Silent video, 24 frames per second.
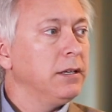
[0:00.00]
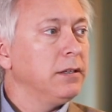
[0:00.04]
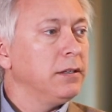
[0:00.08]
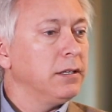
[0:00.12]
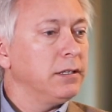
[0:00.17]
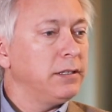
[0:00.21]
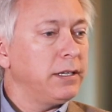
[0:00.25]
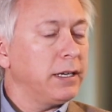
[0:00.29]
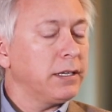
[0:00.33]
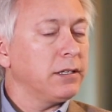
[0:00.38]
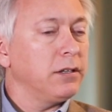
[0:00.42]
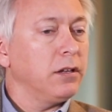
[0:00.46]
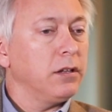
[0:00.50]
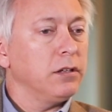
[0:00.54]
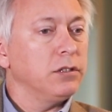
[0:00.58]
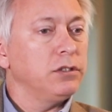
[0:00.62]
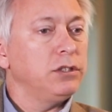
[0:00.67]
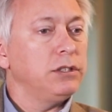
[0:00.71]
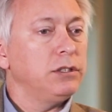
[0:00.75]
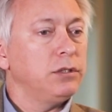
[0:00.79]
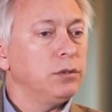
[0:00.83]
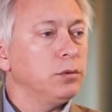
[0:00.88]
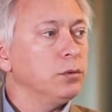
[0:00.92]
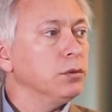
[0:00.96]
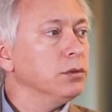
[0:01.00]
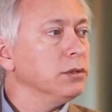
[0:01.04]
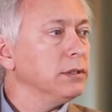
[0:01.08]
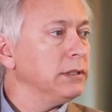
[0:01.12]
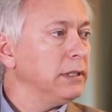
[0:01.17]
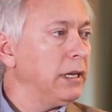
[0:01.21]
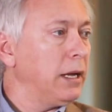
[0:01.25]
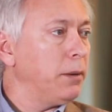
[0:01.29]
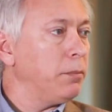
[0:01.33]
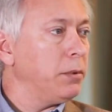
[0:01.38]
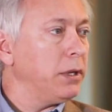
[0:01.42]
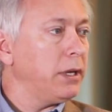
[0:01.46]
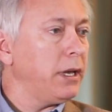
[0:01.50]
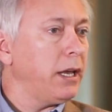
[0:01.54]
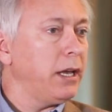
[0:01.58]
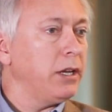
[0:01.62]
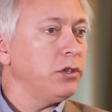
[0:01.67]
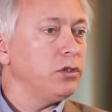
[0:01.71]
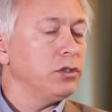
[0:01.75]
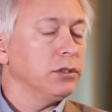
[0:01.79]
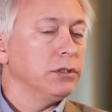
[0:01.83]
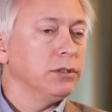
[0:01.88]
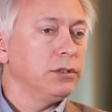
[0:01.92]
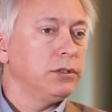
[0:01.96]
the technology tools and
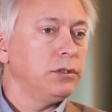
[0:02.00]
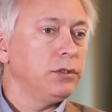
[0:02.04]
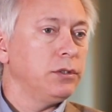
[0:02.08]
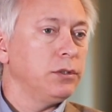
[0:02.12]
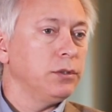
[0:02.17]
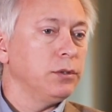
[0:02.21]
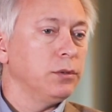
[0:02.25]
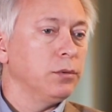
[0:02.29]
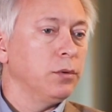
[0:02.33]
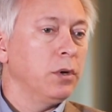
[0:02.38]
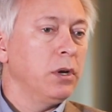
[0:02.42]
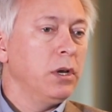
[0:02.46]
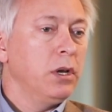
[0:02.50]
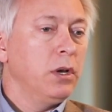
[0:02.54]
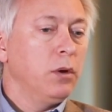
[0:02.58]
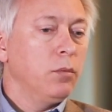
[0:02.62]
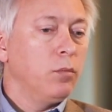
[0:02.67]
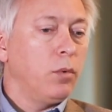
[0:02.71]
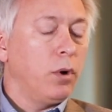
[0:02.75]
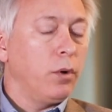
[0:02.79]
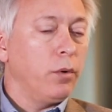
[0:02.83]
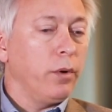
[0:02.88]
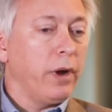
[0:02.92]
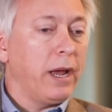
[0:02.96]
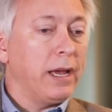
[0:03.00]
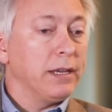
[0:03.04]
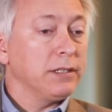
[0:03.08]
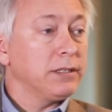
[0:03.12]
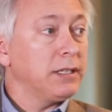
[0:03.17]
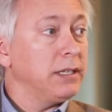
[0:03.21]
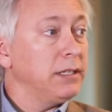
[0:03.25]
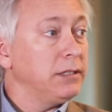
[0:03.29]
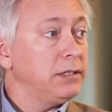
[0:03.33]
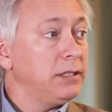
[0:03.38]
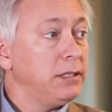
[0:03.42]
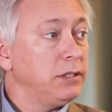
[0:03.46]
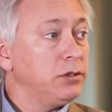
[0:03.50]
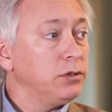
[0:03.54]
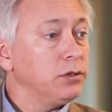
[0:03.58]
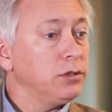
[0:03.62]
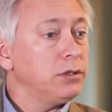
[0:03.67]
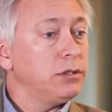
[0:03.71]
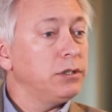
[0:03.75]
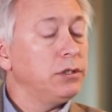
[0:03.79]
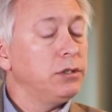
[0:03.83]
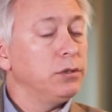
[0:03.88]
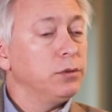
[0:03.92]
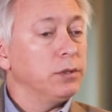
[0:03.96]
applications to what we're asking
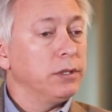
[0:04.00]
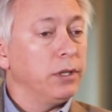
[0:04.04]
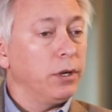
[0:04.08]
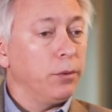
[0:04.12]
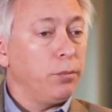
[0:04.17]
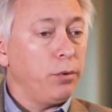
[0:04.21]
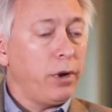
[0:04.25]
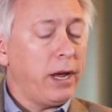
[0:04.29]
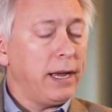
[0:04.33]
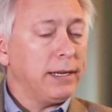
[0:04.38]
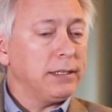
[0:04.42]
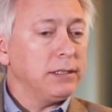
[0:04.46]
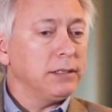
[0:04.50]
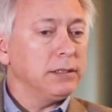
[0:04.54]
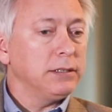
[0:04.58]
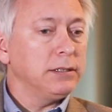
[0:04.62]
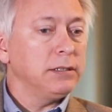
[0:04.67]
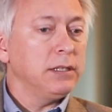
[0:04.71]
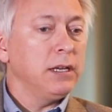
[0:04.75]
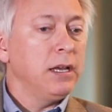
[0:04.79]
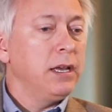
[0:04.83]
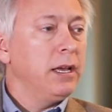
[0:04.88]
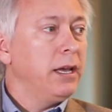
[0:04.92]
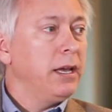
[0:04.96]
teachers to do in their practice